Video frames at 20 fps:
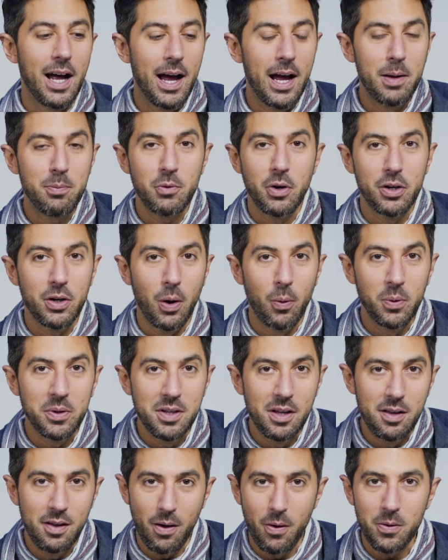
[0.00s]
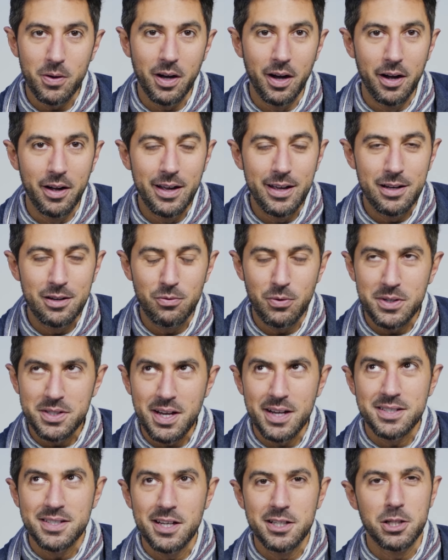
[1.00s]
I'm gonna go with the yoga. And the
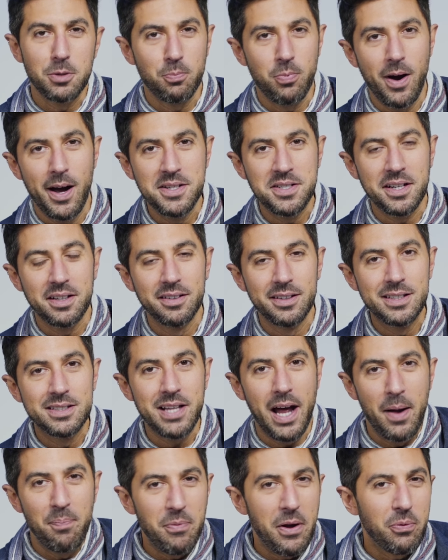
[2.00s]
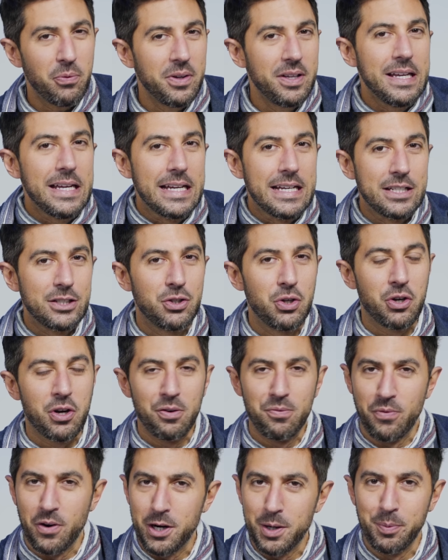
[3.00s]
reason I say surprisingly is I'm not really into
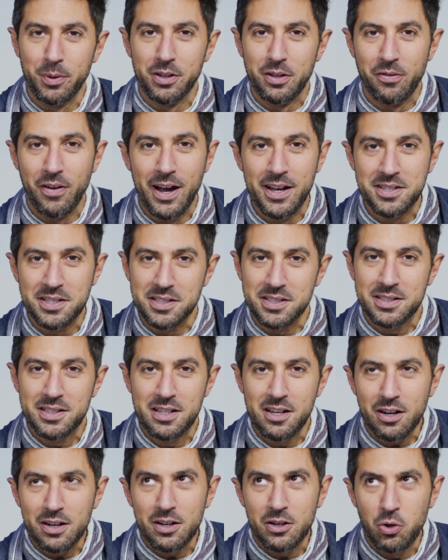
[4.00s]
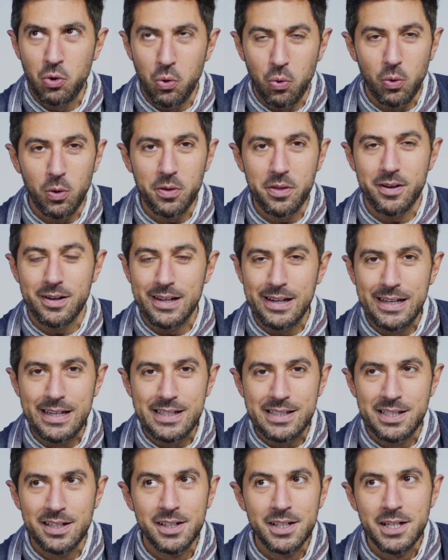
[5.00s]
convertible devices. They're cool, they're
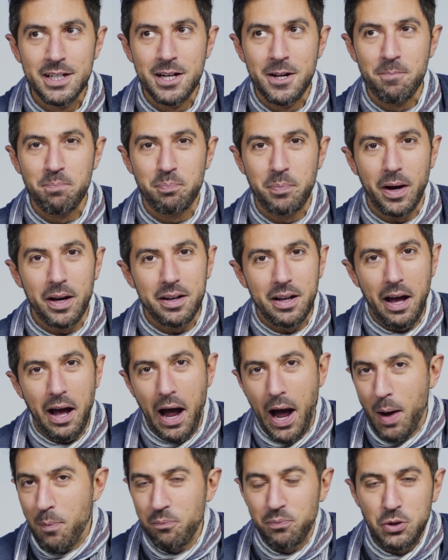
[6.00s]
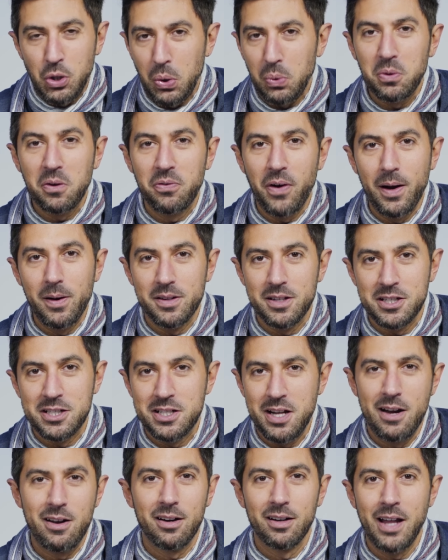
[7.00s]
neat, but I'm totally fine with the
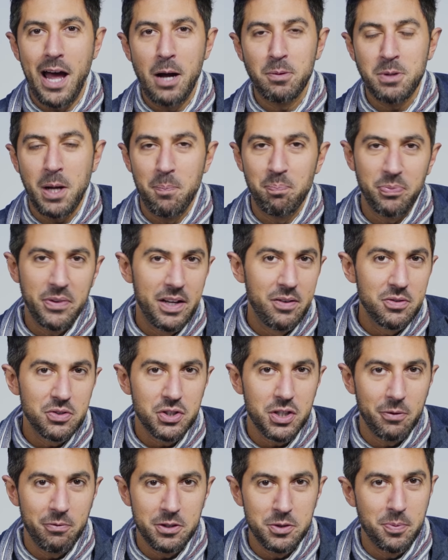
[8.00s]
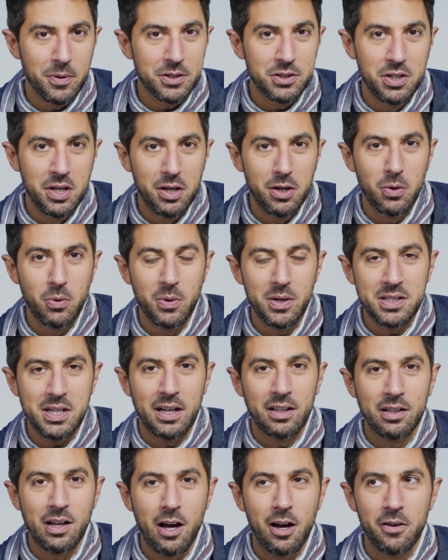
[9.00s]
standard laptop. Even Surface Book 2, which
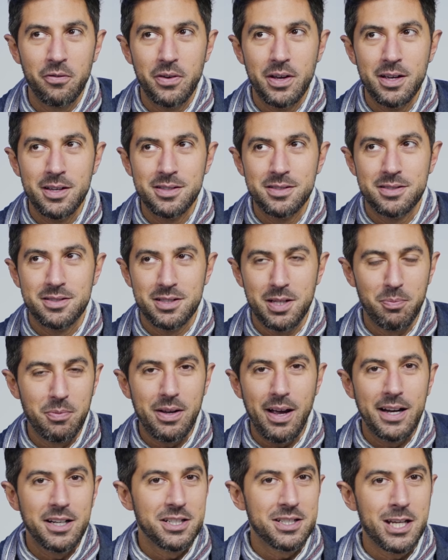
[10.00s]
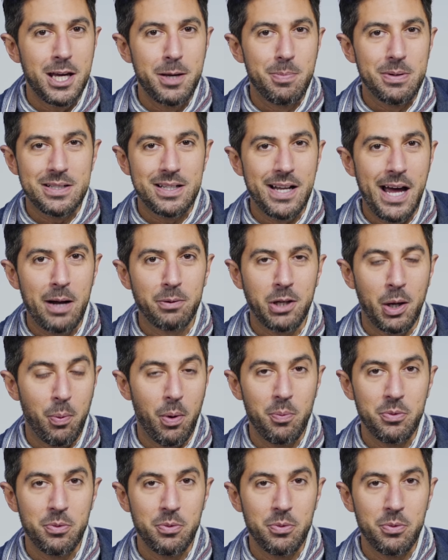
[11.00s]
I love, is something I just keep as laptop